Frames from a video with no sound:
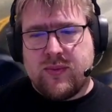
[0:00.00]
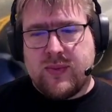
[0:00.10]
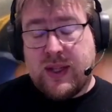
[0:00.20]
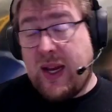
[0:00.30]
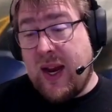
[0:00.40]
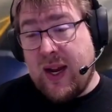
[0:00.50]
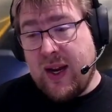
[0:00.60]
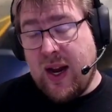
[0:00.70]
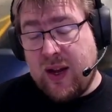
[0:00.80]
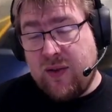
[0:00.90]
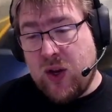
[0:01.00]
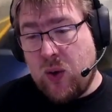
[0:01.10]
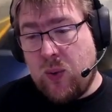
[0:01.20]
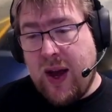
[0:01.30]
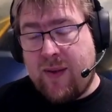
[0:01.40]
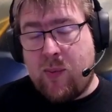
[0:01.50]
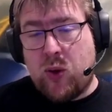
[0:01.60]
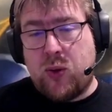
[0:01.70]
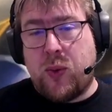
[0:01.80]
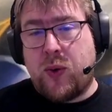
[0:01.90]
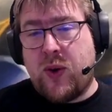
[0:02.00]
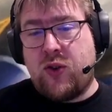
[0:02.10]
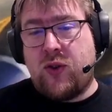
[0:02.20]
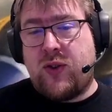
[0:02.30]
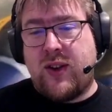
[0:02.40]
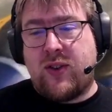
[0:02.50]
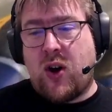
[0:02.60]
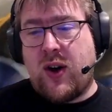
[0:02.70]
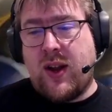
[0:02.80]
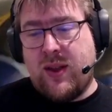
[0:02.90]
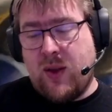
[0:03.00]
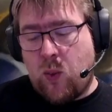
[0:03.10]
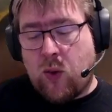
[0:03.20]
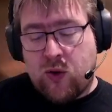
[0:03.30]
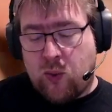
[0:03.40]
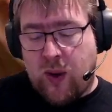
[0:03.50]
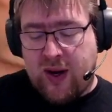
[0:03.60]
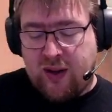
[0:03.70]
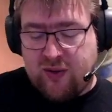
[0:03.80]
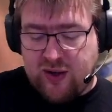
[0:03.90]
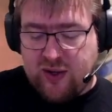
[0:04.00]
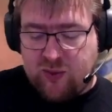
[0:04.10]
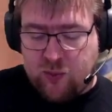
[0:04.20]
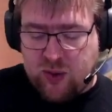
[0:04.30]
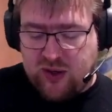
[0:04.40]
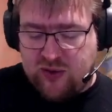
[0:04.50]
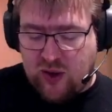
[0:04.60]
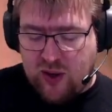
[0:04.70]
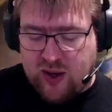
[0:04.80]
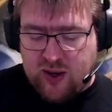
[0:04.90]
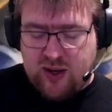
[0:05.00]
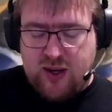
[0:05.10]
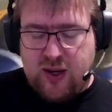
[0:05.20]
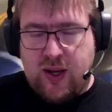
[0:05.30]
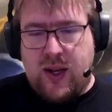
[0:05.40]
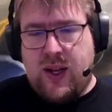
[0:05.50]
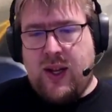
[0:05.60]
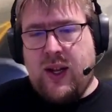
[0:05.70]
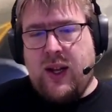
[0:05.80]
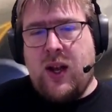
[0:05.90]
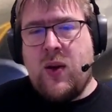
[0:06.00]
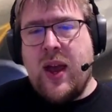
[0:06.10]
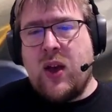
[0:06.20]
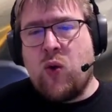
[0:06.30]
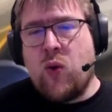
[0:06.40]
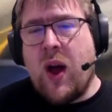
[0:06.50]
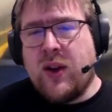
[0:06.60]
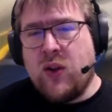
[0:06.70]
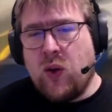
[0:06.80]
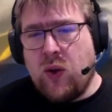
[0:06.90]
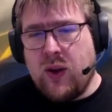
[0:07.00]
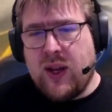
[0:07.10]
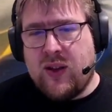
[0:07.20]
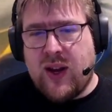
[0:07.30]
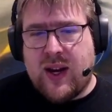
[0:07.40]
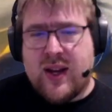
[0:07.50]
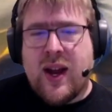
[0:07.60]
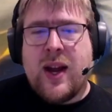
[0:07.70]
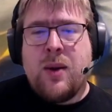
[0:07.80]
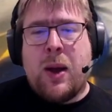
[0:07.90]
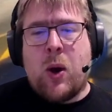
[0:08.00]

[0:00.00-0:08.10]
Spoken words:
if you have multiple creatures, discarding the worst one is pretty solid. Okay, Grondel is a 9-power